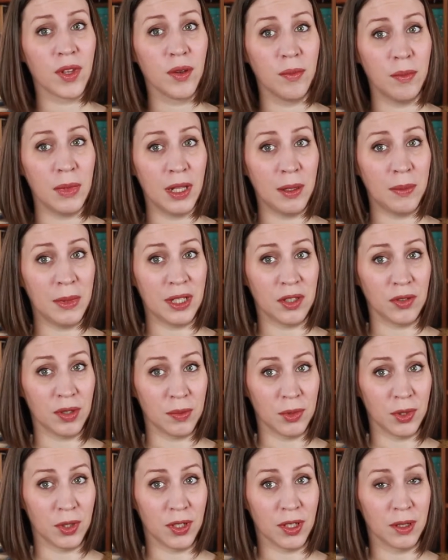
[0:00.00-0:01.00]
millimeter I'm
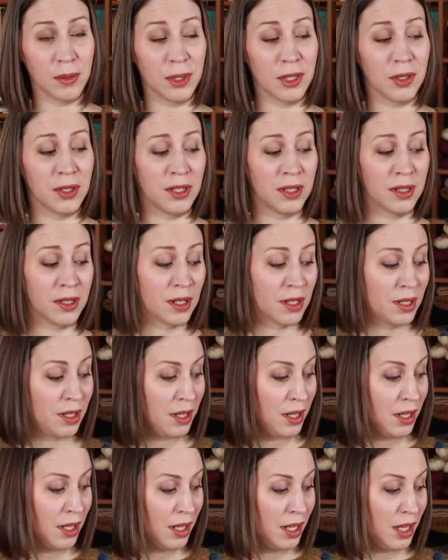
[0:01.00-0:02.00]
talking about here.
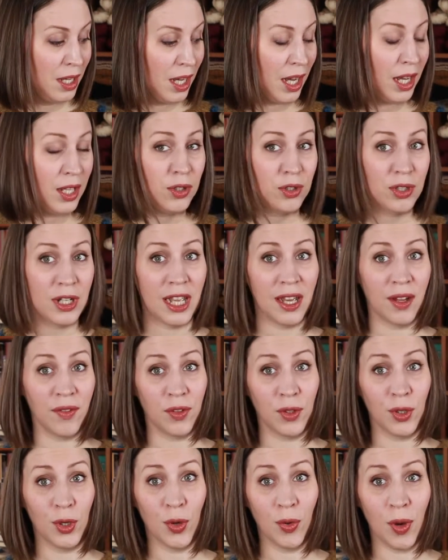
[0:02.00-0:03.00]
I usually have
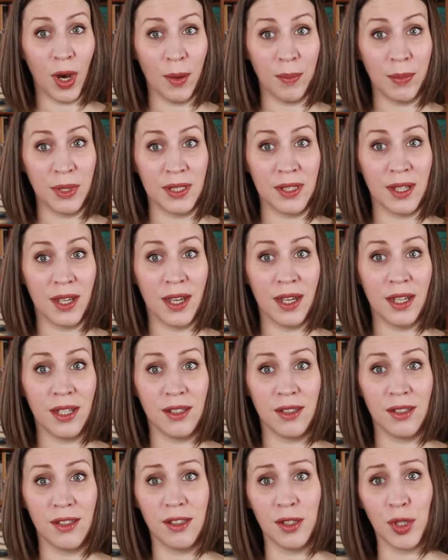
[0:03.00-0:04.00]
to go up a
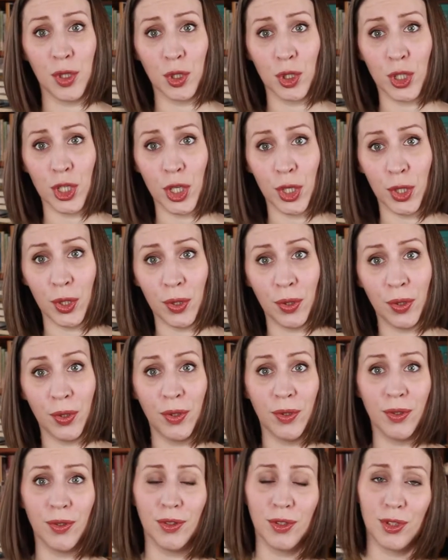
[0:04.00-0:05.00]
size or two
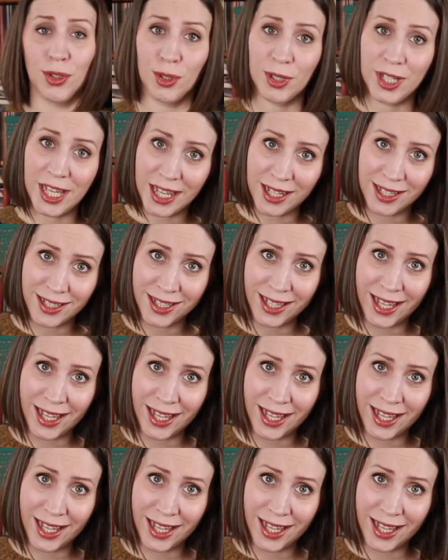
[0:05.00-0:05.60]
to get the